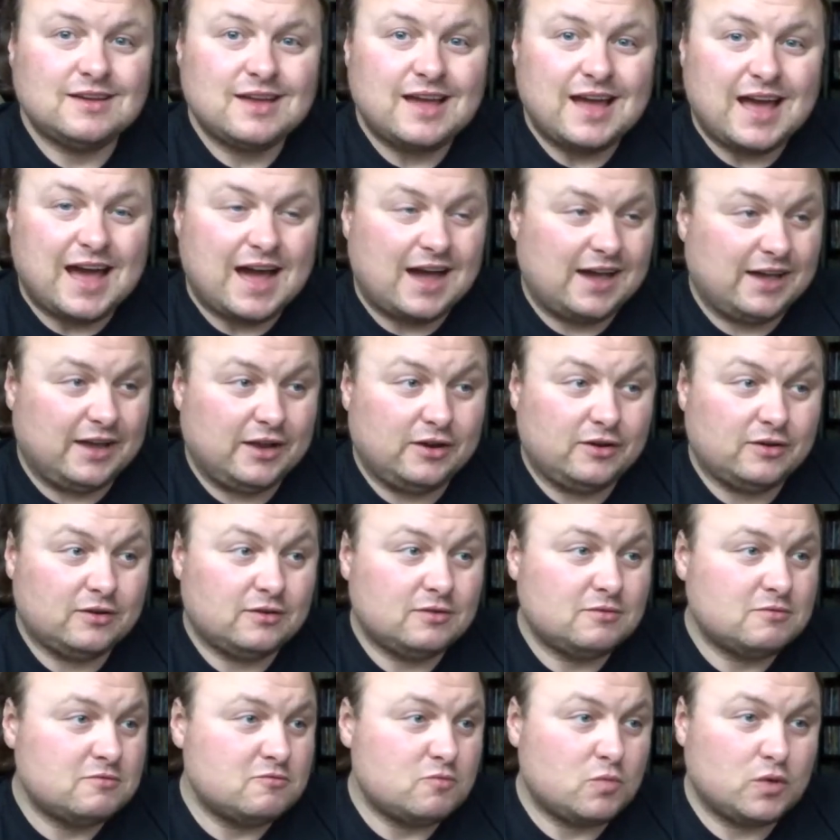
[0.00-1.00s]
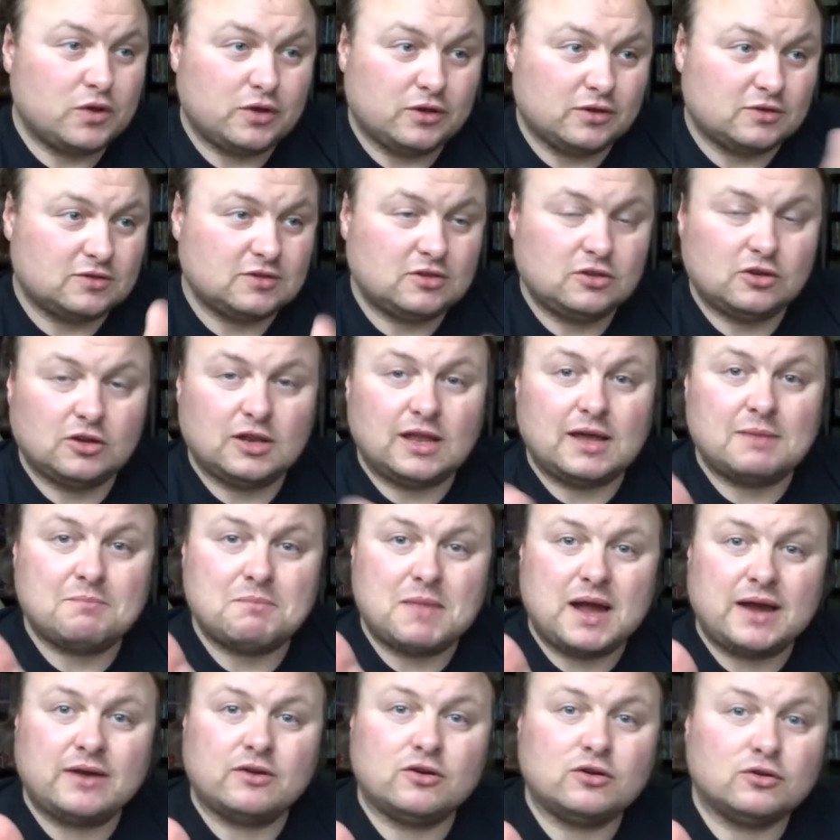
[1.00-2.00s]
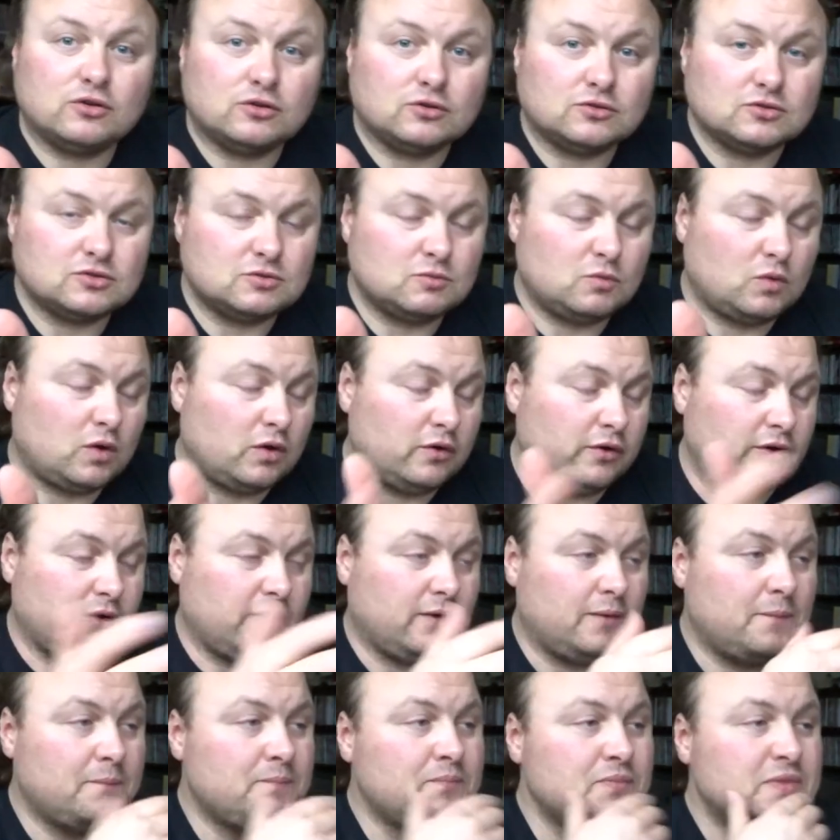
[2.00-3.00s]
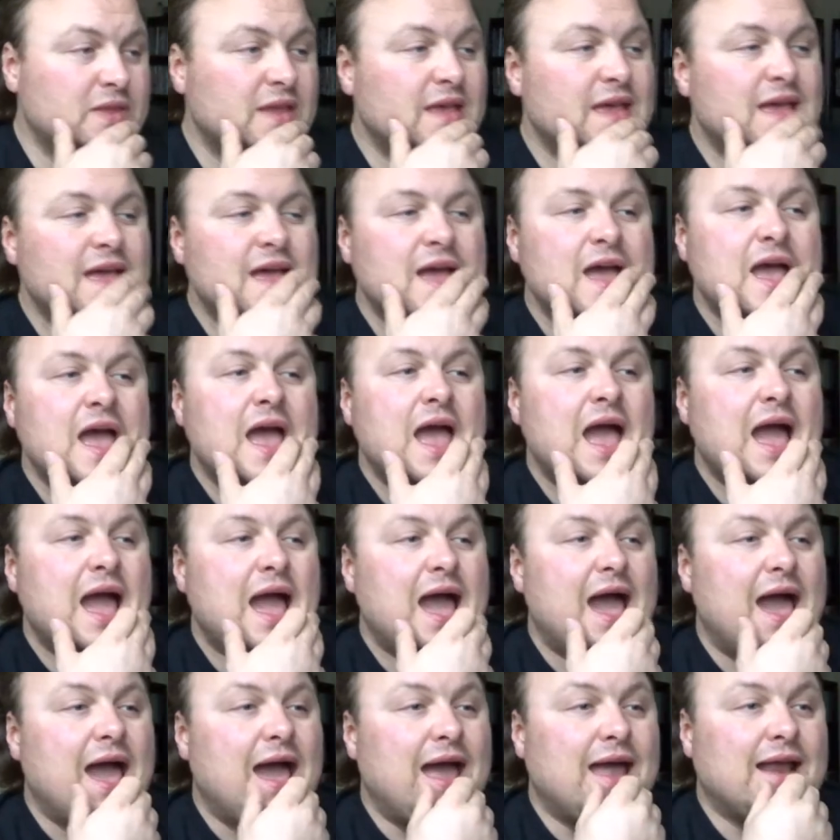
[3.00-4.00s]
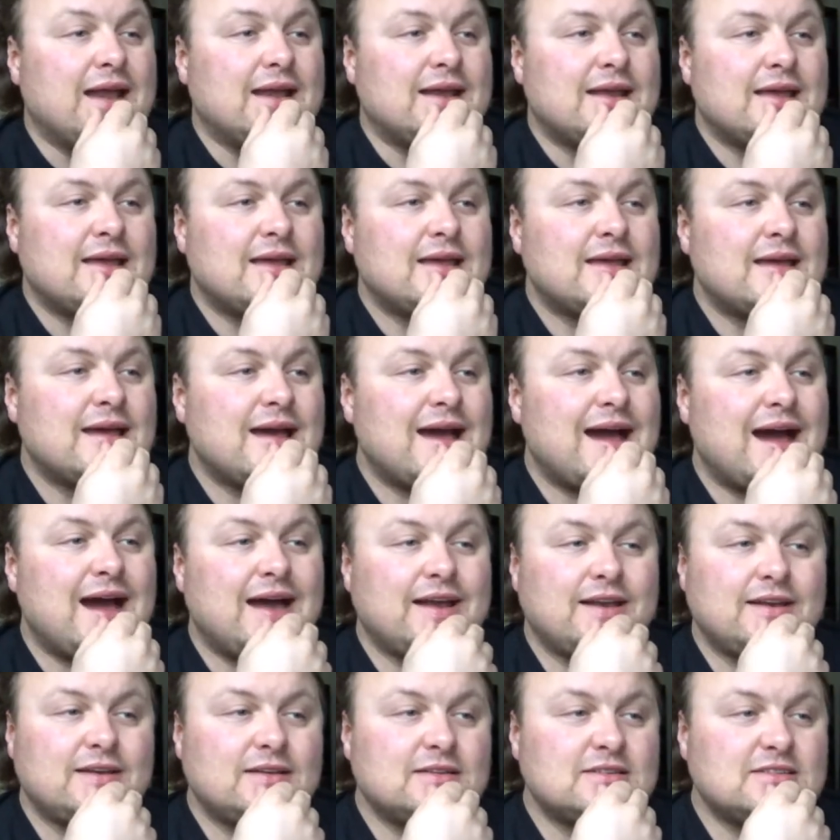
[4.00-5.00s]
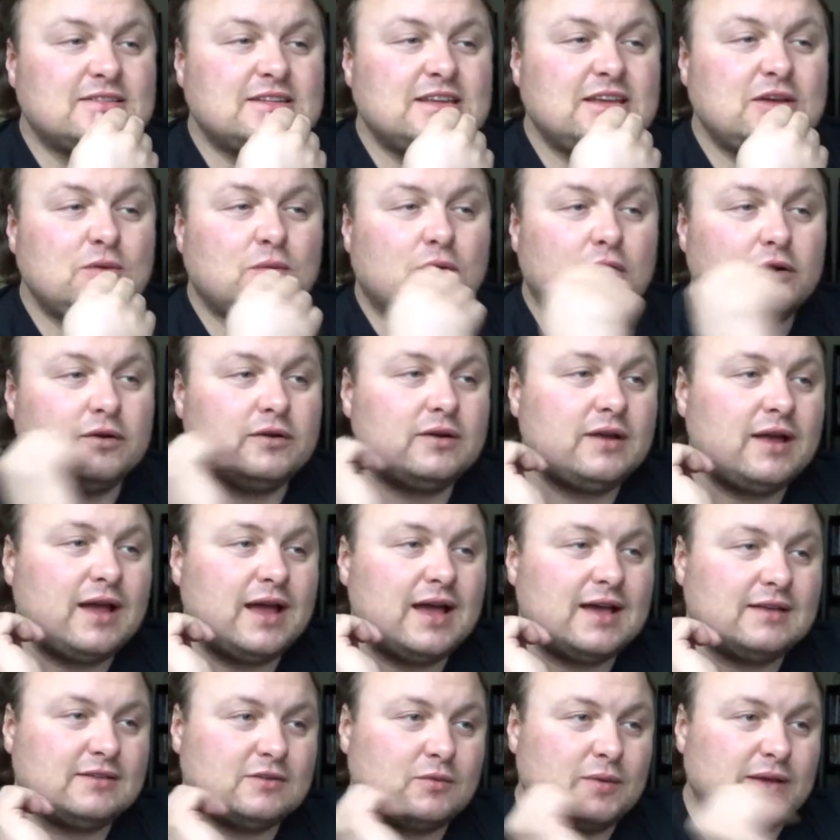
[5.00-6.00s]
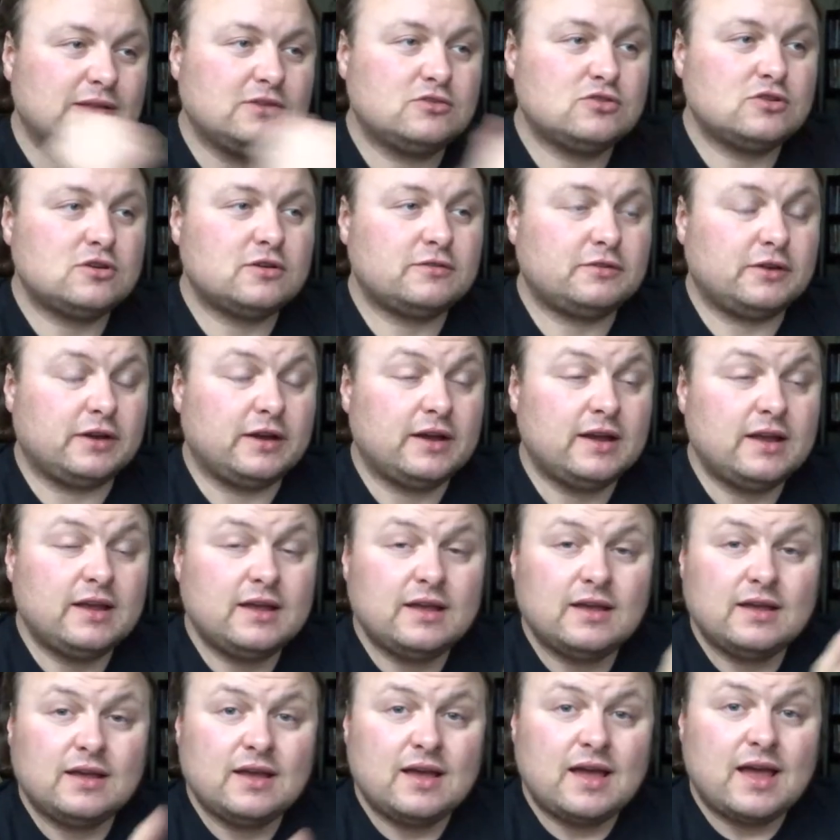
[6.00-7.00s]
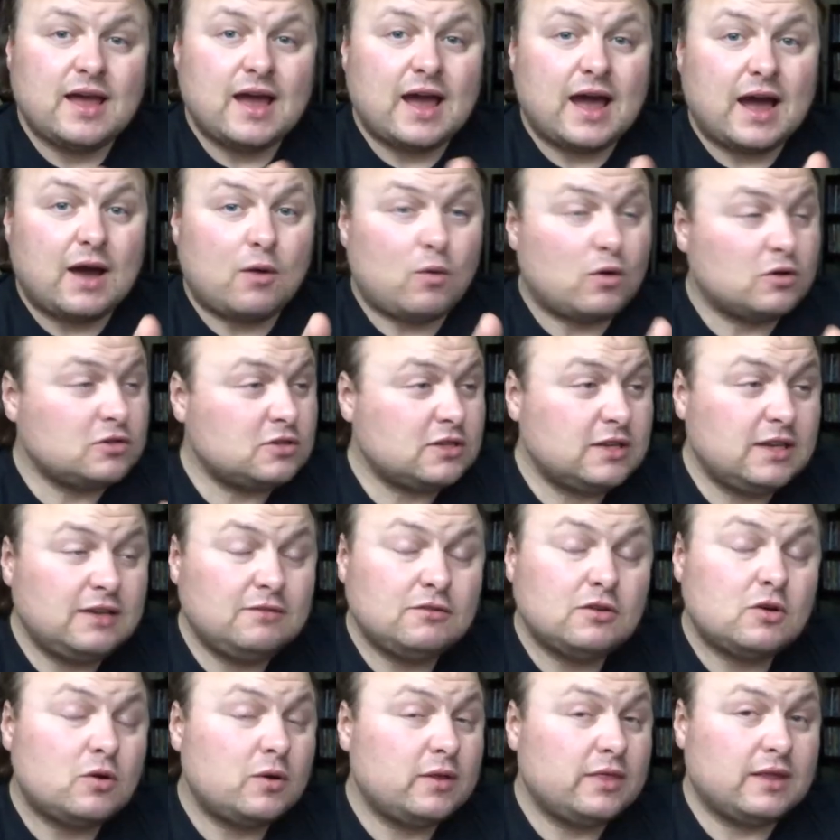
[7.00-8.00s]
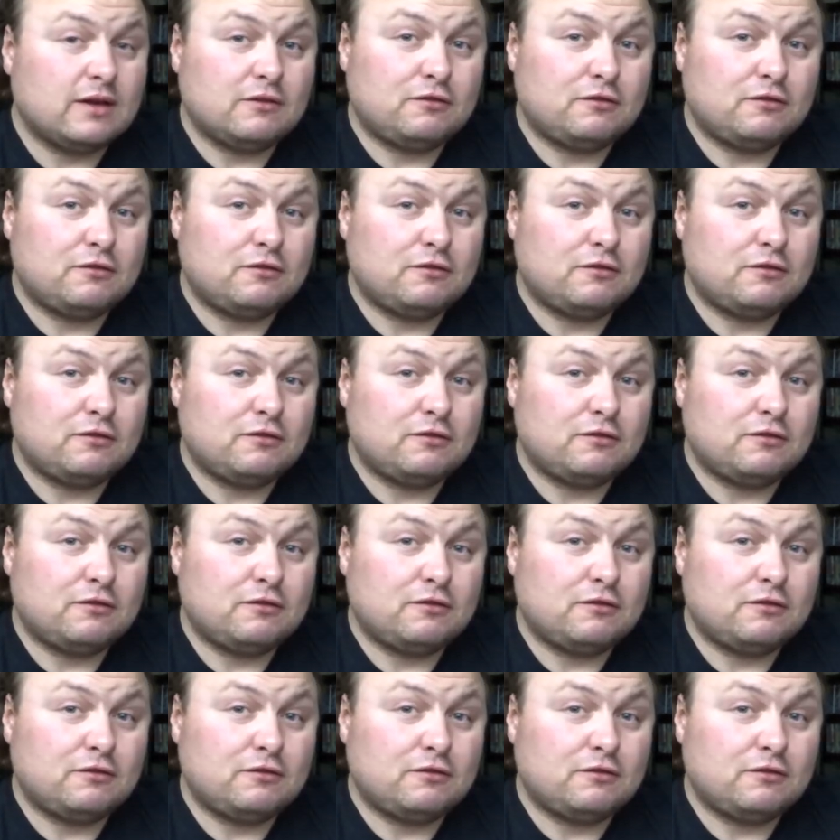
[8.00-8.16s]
iron works, you know, like manholes and whatnot. And I didn't see one as I went over it. I wasn't even going that